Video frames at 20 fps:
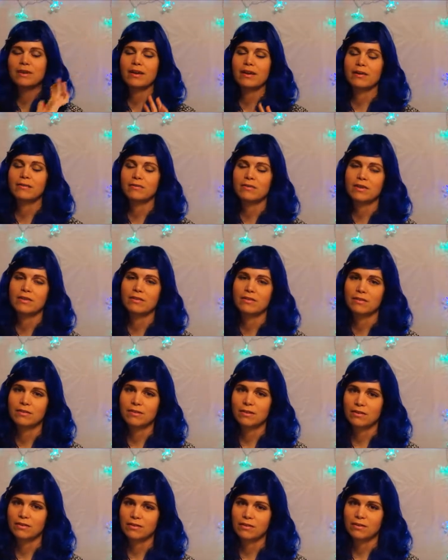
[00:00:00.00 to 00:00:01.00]
I have tons of
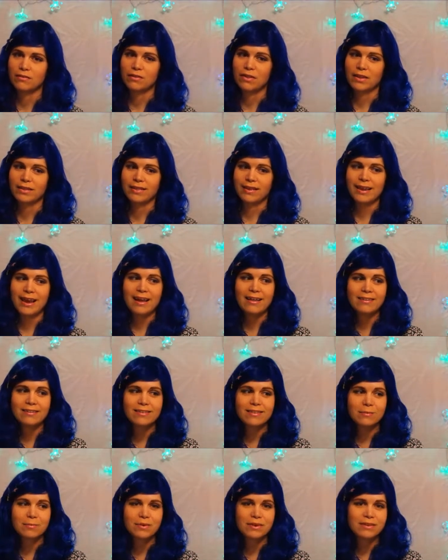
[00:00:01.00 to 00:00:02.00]
star stuff, like the
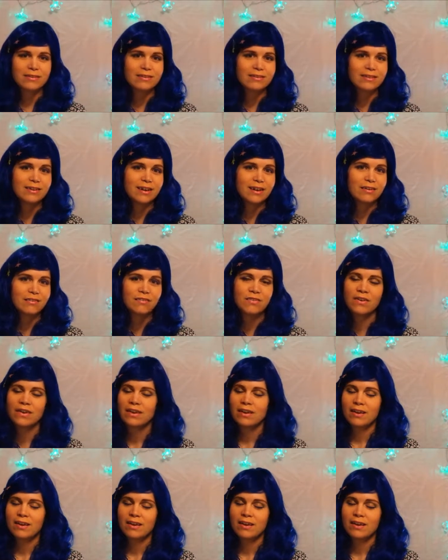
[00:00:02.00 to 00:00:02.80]
galaxy print stuff.